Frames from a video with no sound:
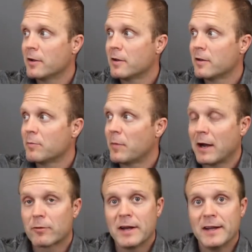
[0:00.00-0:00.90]
my
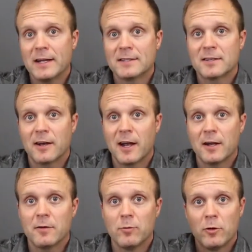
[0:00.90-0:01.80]
right-hand side
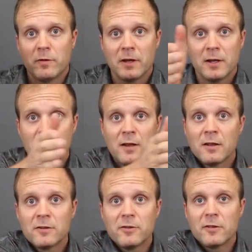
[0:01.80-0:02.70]
moving
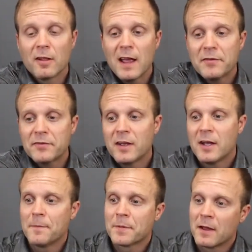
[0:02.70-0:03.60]
to the left,
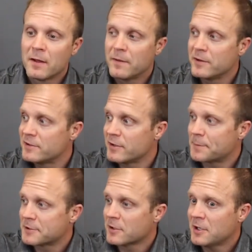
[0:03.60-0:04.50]
this is
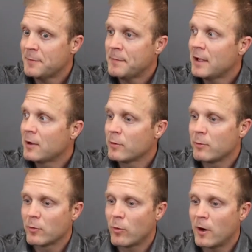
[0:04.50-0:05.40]
upstream, we would
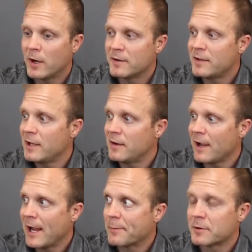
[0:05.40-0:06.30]
want 10
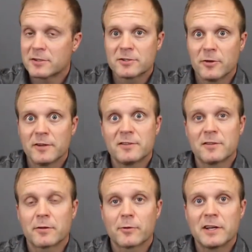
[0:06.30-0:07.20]
diameters. So this is a
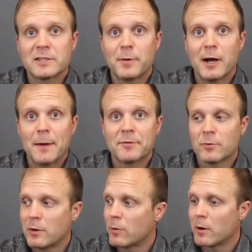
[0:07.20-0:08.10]
3-inch pipe, so we
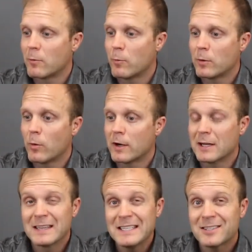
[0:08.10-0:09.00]
would want at
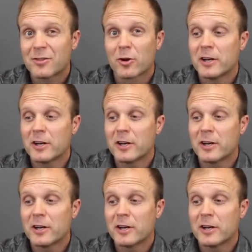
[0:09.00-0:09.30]
least 30